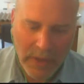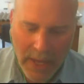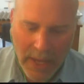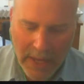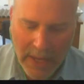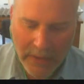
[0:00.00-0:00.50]

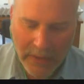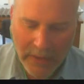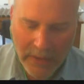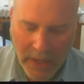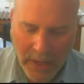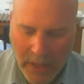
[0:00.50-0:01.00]
as
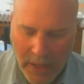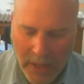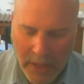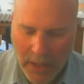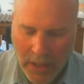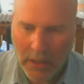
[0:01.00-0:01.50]
a,
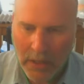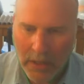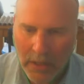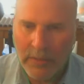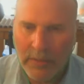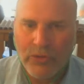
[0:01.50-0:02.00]
uh,
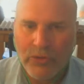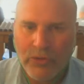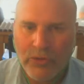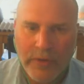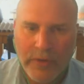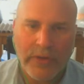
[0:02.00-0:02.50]
an
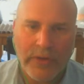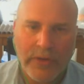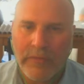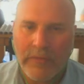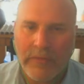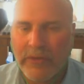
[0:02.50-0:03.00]
observance
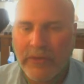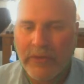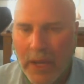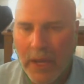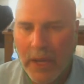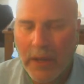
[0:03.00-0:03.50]
of this
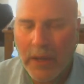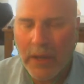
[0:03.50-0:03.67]
day